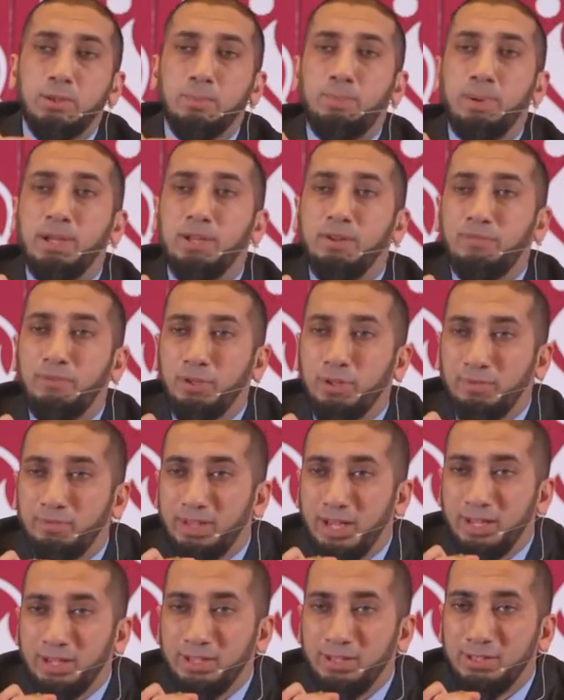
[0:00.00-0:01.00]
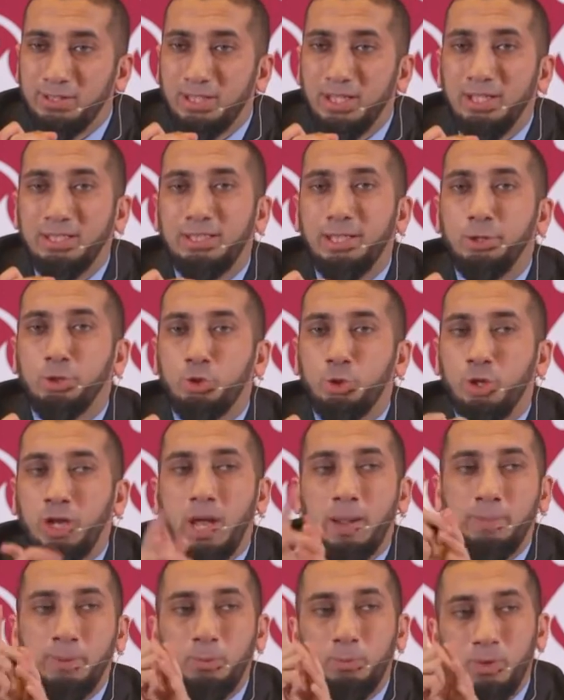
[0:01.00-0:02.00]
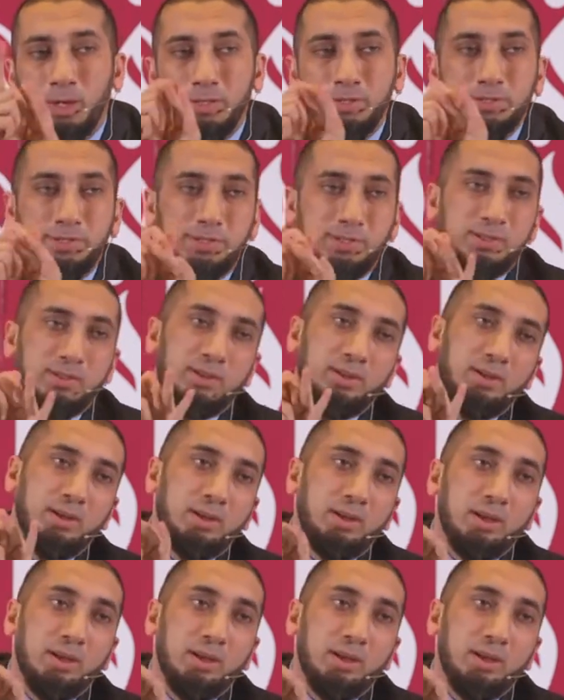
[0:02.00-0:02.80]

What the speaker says: the benefit of that is that it should happen once.